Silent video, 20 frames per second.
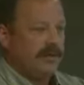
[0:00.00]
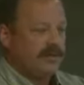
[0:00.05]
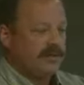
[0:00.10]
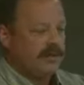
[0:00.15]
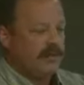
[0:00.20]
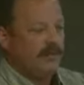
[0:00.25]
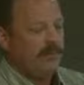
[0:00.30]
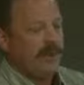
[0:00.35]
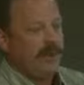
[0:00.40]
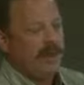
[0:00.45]

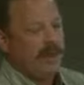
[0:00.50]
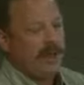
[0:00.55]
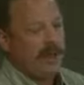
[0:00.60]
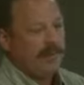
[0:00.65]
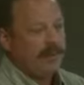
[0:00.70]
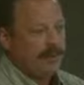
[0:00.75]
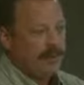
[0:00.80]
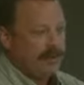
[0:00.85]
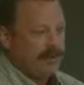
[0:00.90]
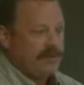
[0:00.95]
So being
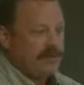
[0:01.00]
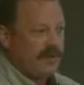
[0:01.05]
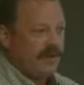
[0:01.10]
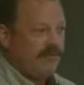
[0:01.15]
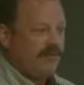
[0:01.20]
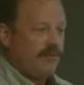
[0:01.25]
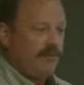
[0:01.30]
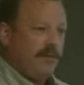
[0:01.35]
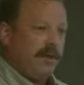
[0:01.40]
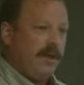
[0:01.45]
able to use
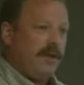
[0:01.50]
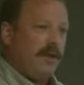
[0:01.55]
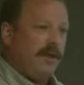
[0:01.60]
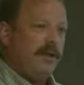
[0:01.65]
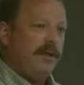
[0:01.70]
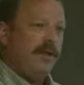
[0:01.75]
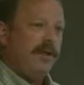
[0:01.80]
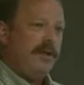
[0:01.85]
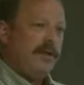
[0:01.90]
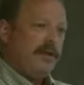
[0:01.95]

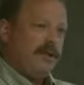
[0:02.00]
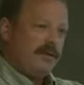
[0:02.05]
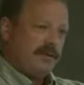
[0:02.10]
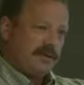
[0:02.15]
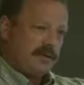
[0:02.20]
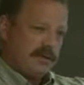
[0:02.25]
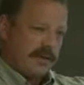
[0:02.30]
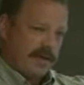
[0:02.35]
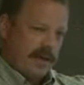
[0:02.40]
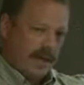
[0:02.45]
FME to
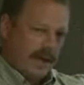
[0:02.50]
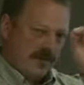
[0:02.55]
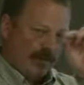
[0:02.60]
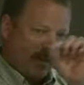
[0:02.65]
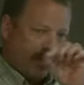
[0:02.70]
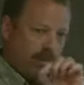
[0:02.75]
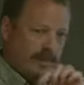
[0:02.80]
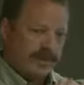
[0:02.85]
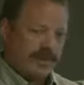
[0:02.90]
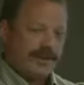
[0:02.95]
say, I'm
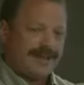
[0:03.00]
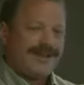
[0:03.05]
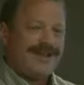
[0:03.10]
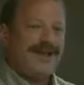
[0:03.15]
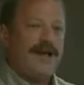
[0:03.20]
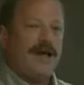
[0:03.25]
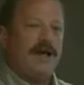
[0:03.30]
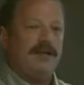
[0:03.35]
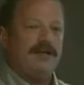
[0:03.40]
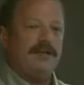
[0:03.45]
going to
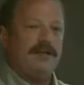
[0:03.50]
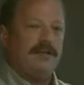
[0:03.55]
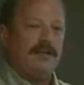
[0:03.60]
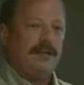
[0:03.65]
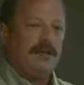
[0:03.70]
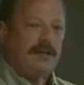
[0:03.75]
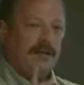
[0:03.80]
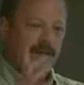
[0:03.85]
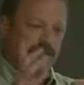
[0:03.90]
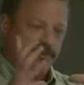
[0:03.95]
cut
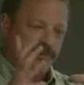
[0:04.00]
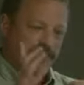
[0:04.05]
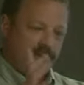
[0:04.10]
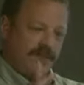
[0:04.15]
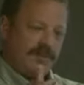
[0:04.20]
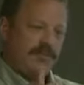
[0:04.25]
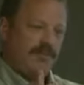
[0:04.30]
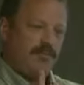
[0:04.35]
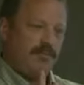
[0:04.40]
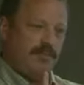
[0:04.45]
for
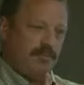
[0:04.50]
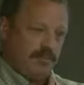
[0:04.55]
this